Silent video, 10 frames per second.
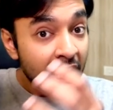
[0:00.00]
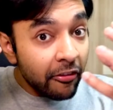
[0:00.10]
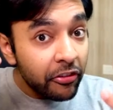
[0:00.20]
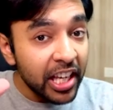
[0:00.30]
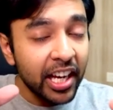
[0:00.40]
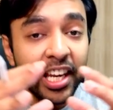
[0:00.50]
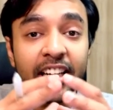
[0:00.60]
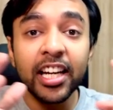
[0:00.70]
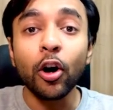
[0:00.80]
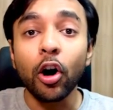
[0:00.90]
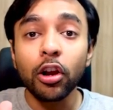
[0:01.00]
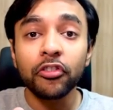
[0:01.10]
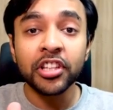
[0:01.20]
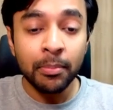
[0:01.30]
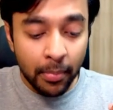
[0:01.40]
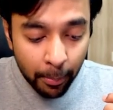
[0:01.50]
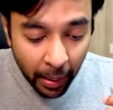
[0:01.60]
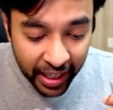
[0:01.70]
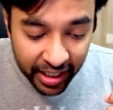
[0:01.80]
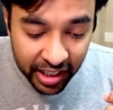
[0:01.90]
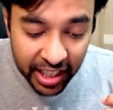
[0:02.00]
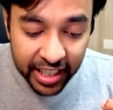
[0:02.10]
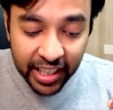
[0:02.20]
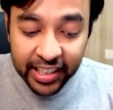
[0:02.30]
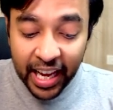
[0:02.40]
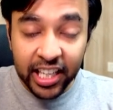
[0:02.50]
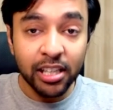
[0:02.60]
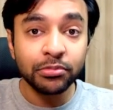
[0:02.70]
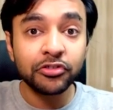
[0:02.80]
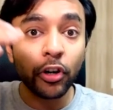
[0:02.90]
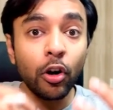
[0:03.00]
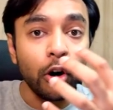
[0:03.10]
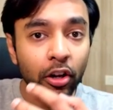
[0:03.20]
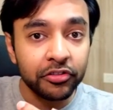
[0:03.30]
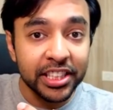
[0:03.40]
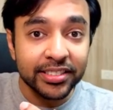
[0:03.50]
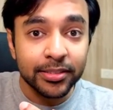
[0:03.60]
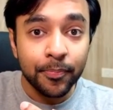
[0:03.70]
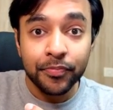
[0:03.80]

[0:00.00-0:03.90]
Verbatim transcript: We connected all of them by creating diagrams for all of these.